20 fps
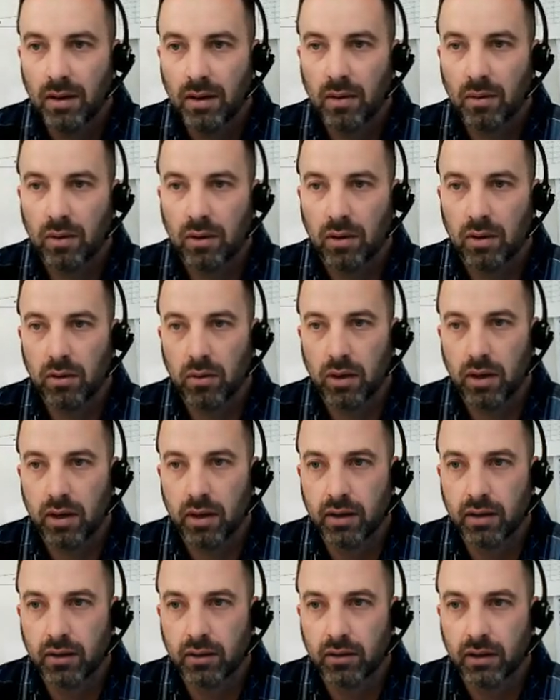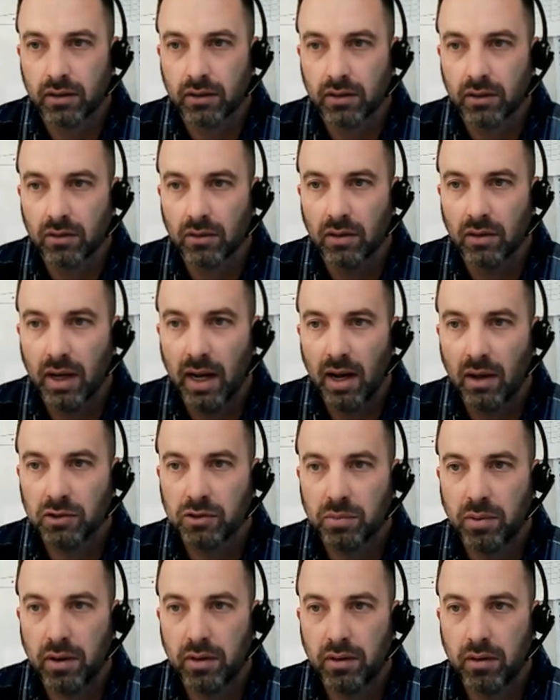Now we're going to go ahead and click the little
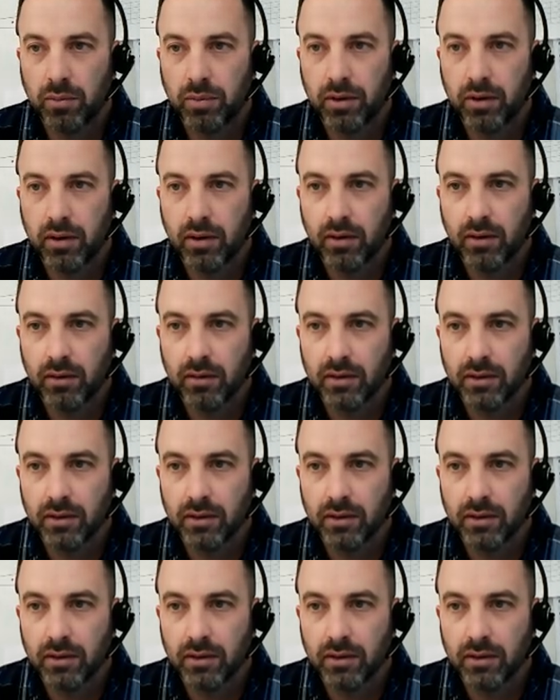house button up here.